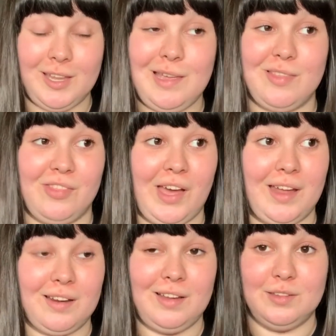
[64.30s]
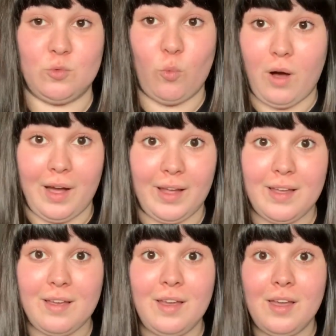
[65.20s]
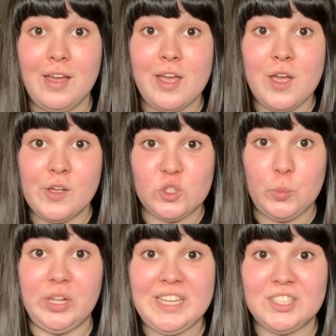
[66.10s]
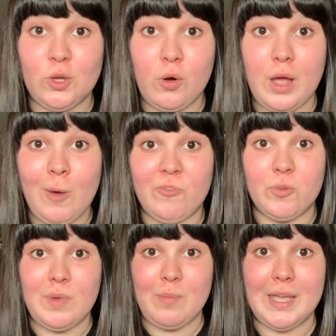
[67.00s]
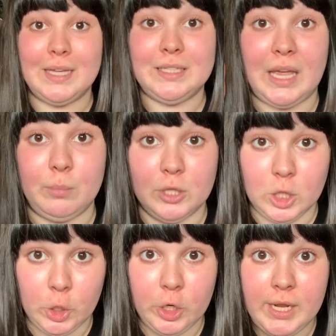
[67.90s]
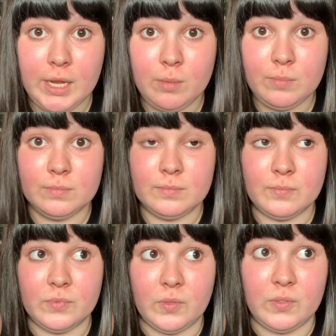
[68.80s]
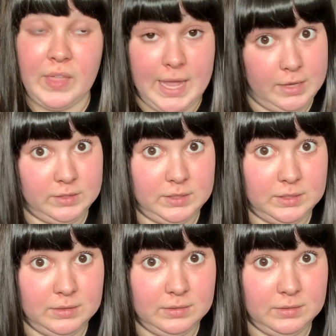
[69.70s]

it, that is why. So please don't come for me because I'm learning. Thanks.